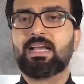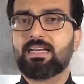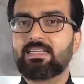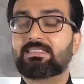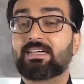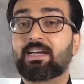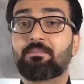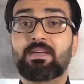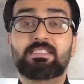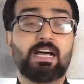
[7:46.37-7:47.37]
Lead
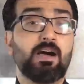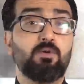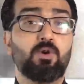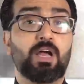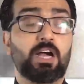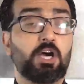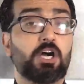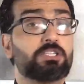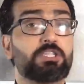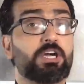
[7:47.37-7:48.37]
time is how long a
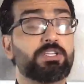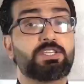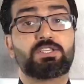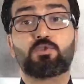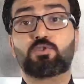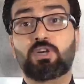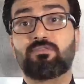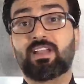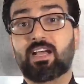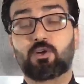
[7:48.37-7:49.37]
card takes to
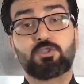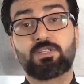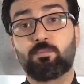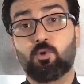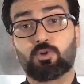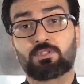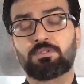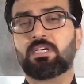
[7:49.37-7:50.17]
travel across the board.